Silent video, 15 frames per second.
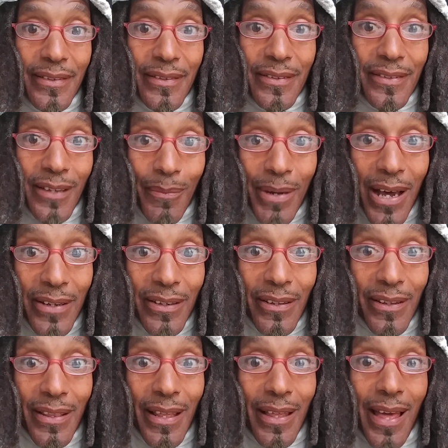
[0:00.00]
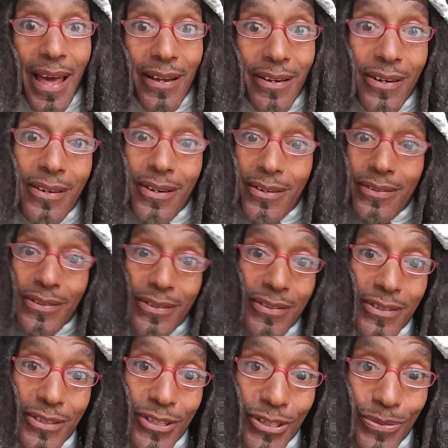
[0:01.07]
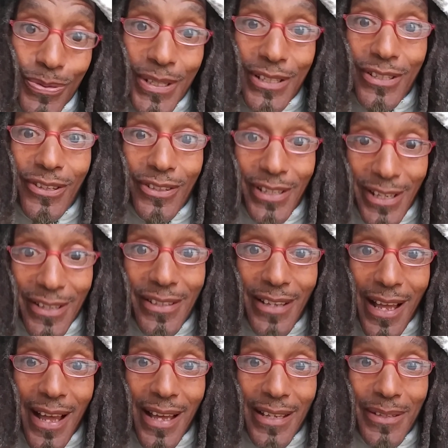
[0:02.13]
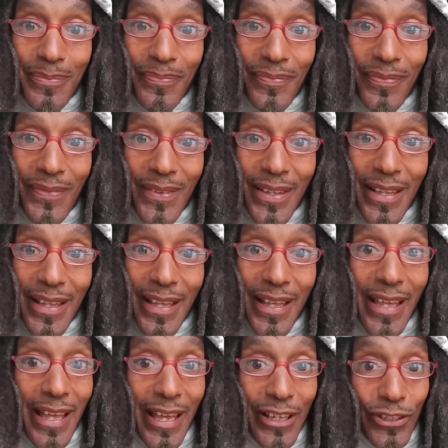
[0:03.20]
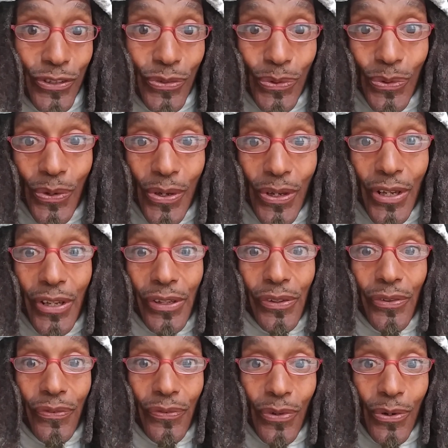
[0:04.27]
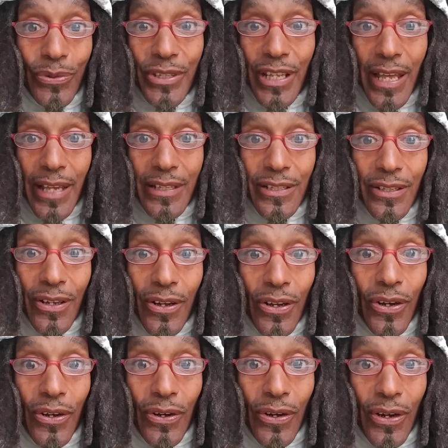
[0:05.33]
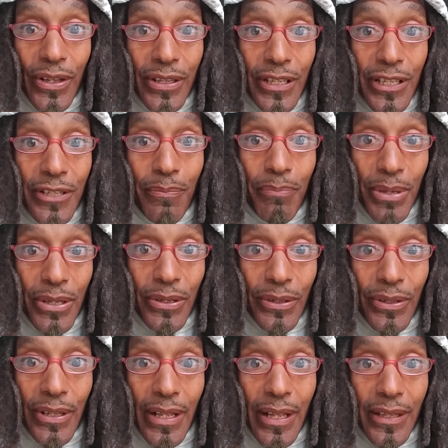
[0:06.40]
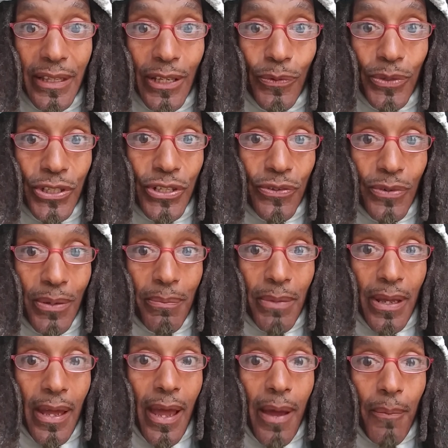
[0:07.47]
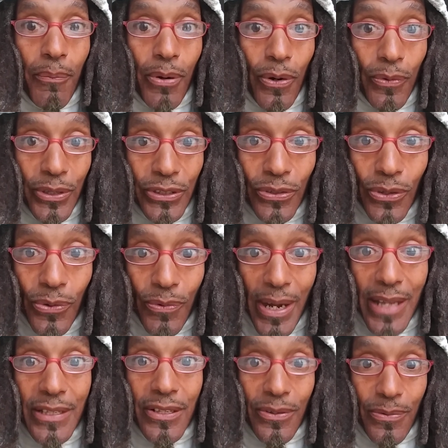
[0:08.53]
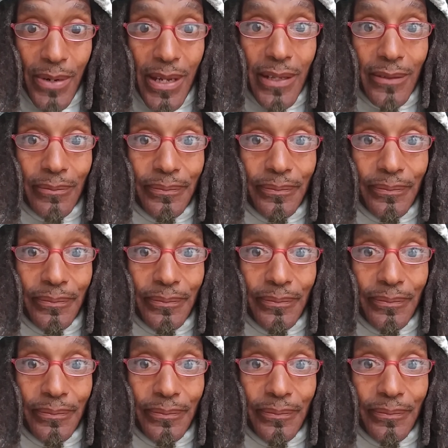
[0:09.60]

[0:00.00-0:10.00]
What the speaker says: Somehow or another, they got her to switch to their side and to vote yes on this bill that would strip parental rights away.